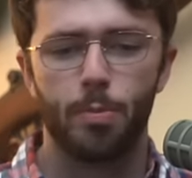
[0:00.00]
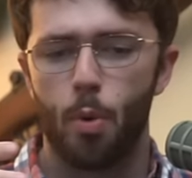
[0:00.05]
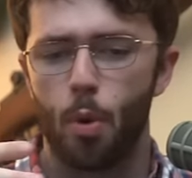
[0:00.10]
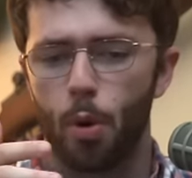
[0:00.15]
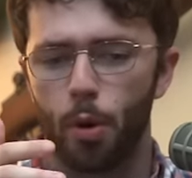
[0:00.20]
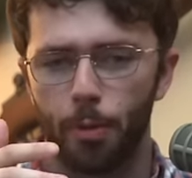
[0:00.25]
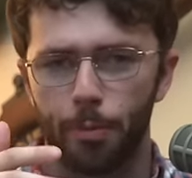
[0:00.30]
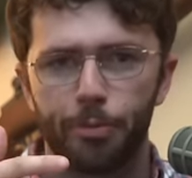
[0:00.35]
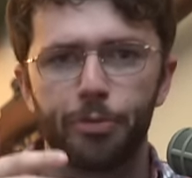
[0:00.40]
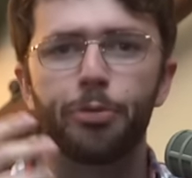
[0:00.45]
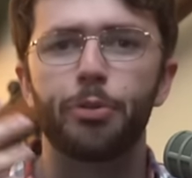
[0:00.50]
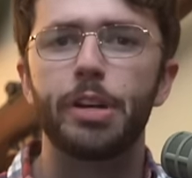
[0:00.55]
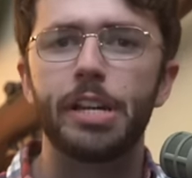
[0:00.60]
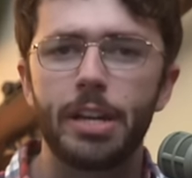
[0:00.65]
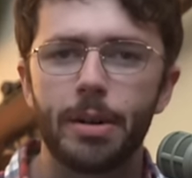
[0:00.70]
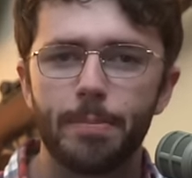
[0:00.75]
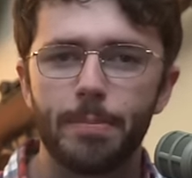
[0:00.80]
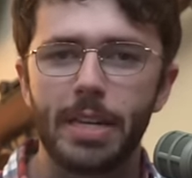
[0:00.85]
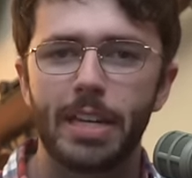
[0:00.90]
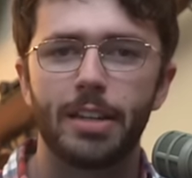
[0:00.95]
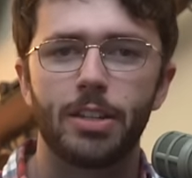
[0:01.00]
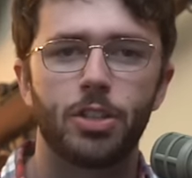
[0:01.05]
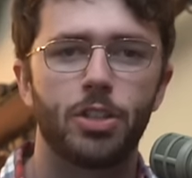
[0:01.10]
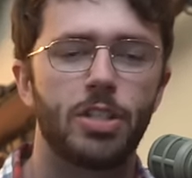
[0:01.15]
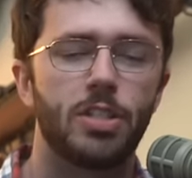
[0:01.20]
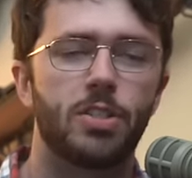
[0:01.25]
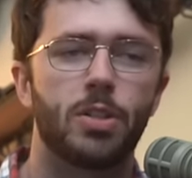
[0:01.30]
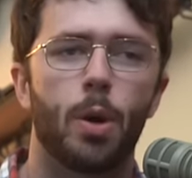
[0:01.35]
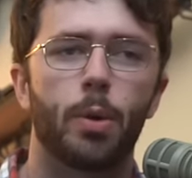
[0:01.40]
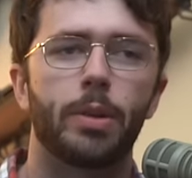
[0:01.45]
more freedom because
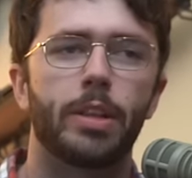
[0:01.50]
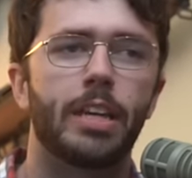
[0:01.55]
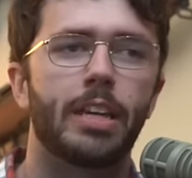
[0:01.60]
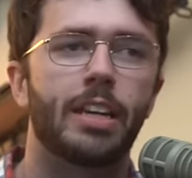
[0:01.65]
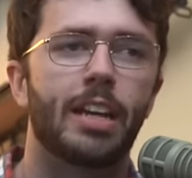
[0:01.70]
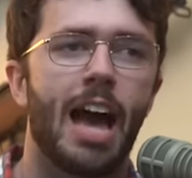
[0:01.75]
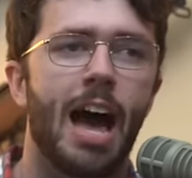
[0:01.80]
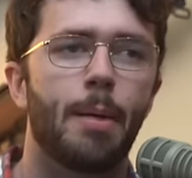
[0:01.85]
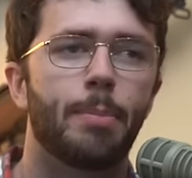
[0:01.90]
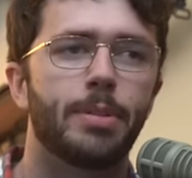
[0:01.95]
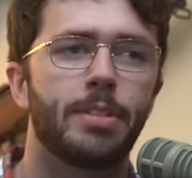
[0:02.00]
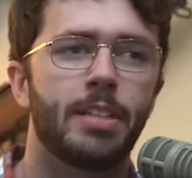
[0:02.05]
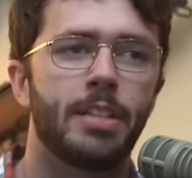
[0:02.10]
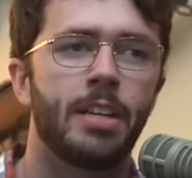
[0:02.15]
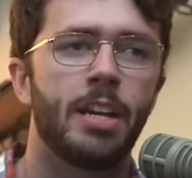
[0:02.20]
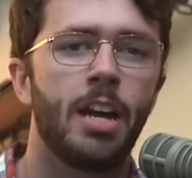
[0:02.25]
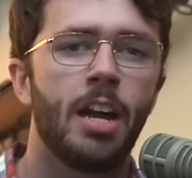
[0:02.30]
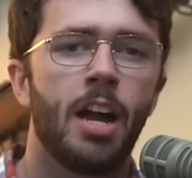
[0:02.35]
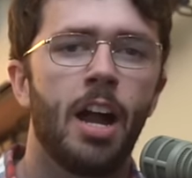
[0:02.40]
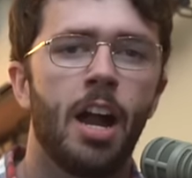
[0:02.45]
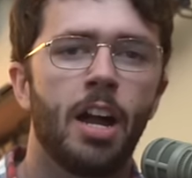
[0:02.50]
she's totally incompetent,